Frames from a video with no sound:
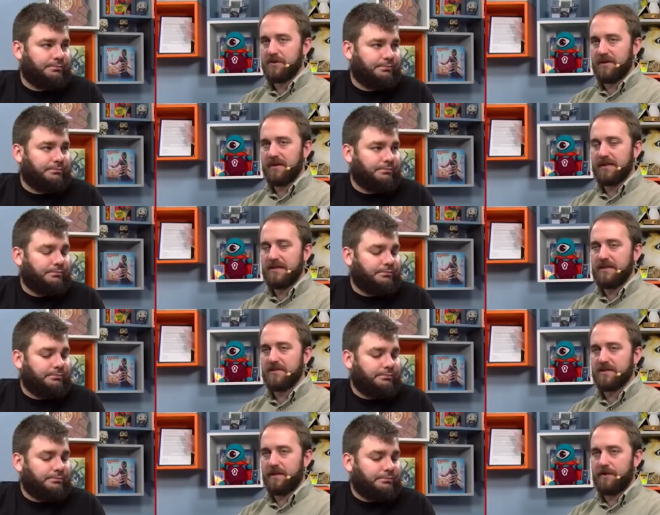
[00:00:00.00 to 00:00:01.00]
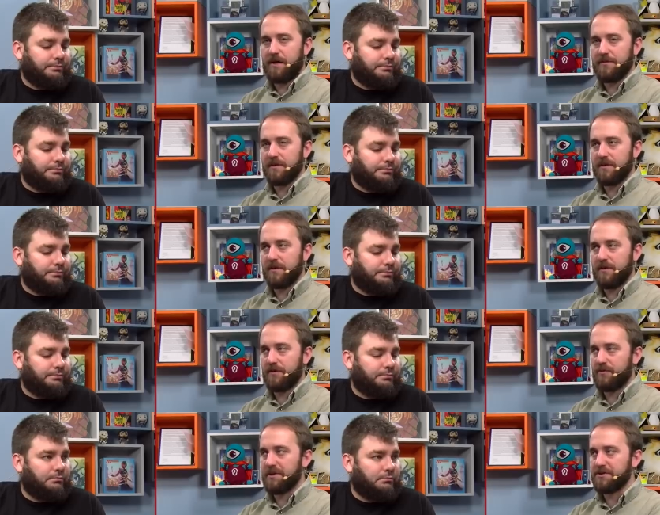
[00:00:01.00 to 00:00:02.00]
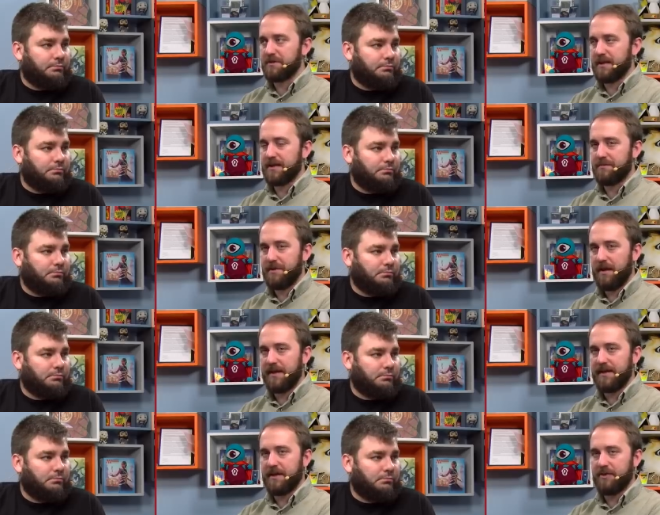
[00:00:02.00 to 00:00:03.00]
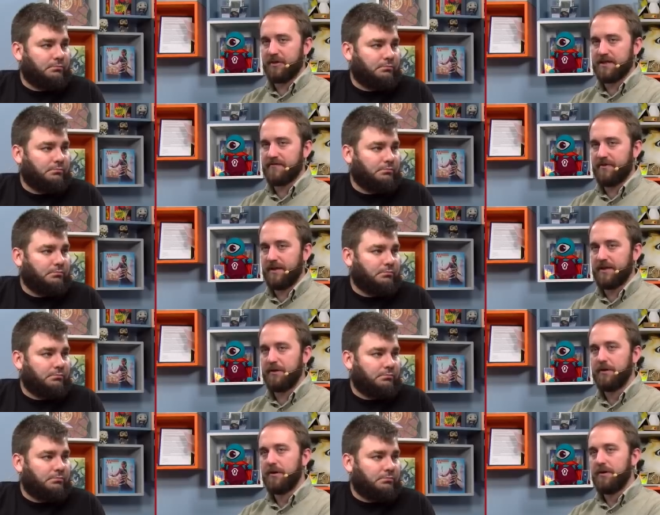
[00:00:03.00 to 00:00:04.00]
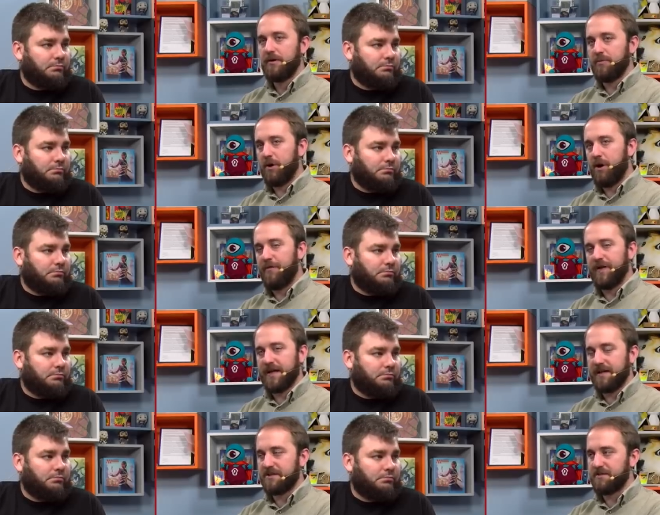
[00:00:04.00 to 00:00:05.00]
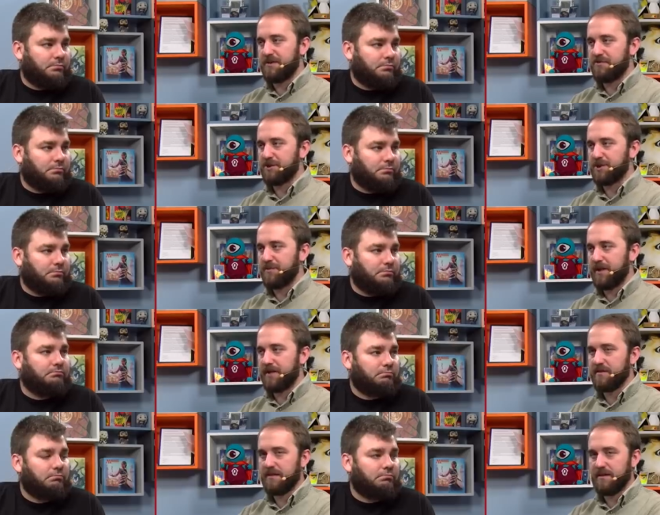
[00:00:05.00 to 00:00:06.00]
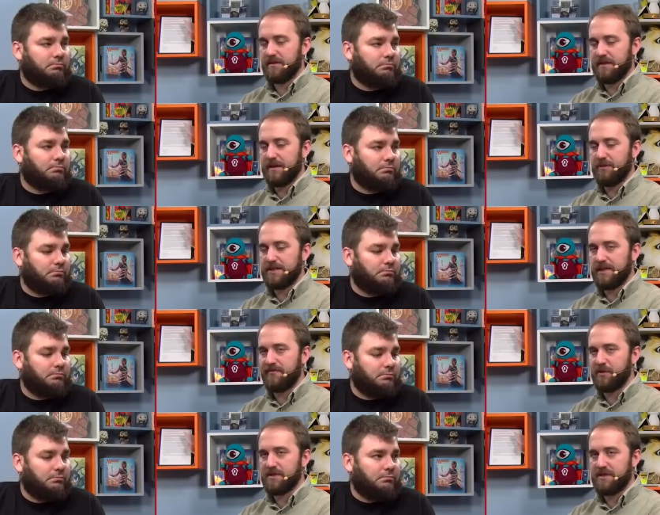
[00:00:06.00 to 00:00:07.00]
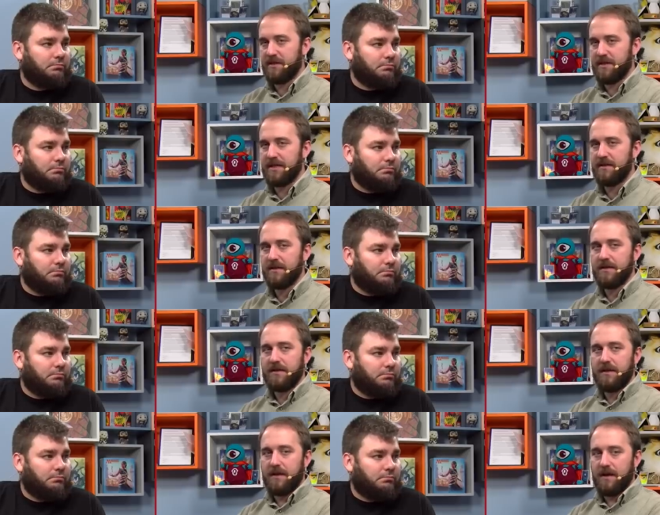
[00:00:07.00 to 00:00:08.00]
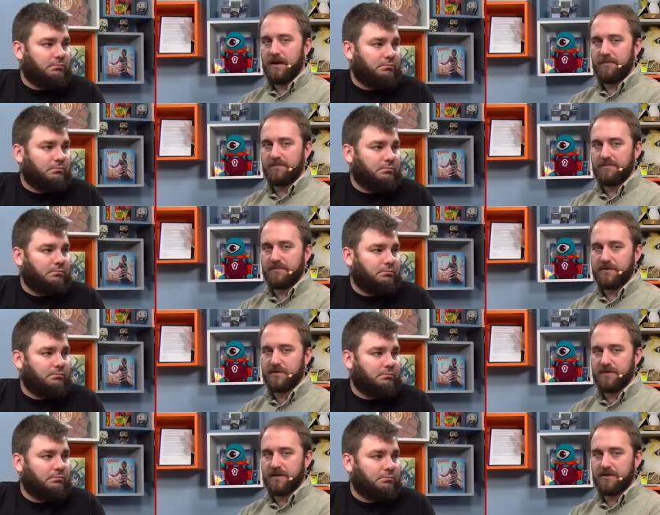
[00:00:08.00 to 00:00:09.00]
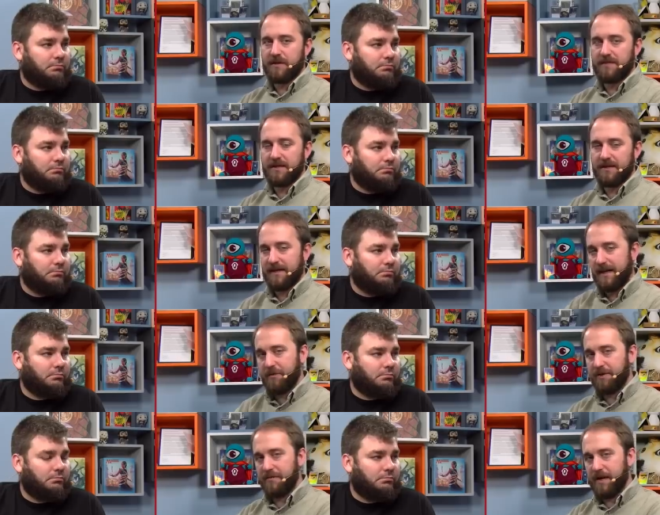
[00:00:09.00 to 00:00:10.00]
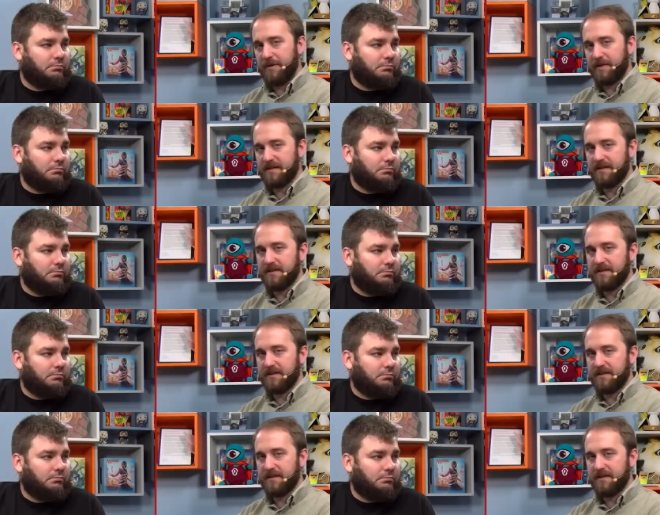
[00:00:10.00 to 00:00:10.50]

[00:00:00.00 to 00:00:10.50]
Speaker 1: I think they need some other creature that can play aggressively while fitting into an attrition plan, so that they retain the versatility. Um, so, so, something like that I wouldn't mind because I think